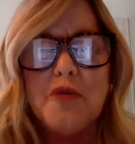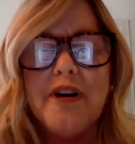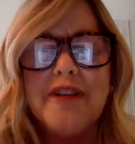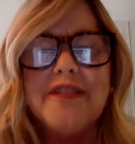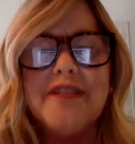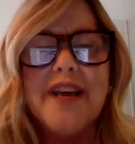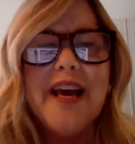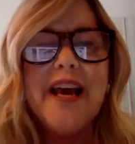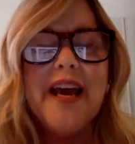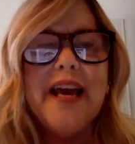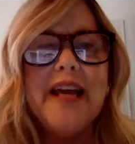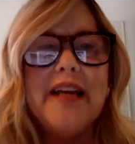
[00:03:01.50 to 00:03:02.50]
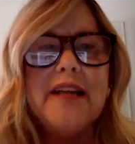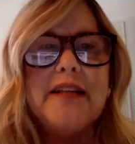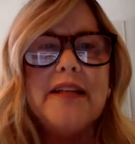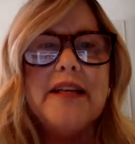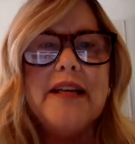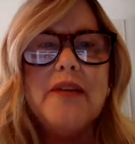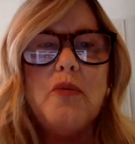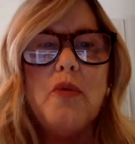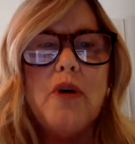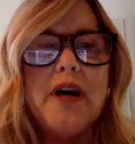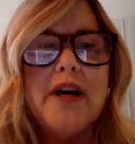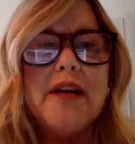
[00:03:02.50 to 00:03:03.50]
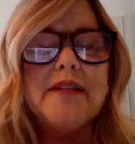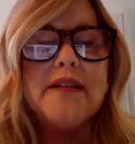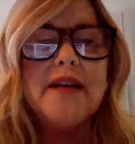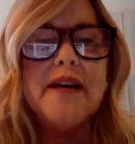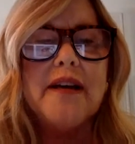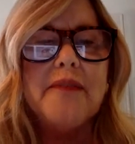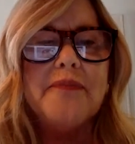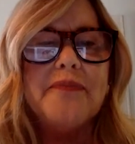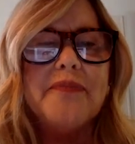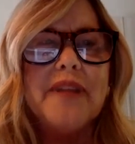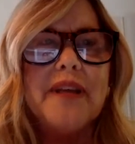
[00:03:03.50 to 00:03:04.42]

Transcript: was and Denny was um